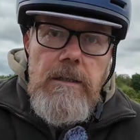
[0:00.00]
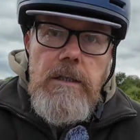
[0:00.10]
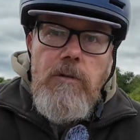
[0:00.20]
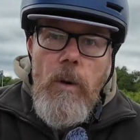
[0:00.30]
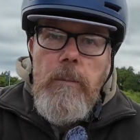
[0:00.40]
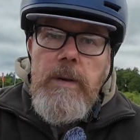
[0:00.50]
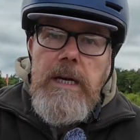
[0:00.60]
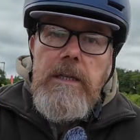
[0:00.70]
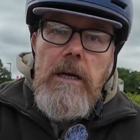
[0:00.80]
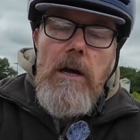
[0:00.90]
Just have a quick
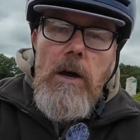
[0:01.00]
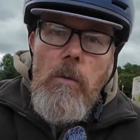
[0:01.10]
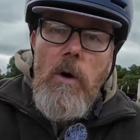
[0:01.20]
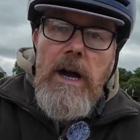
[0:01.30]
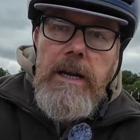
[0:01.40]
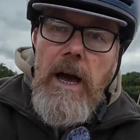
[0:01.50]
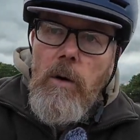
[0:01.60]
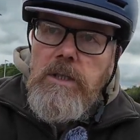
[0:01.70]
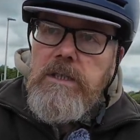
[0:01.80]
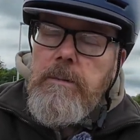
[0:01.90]
peek at what kind of
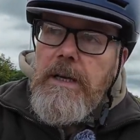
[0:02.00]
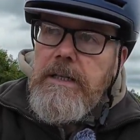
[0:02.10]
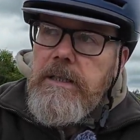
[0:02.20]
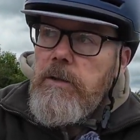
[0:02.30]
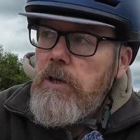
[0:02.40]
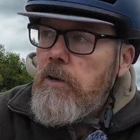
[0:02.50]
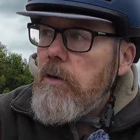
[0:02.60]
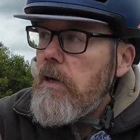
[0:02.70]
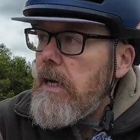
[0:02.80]
houses they're building down here.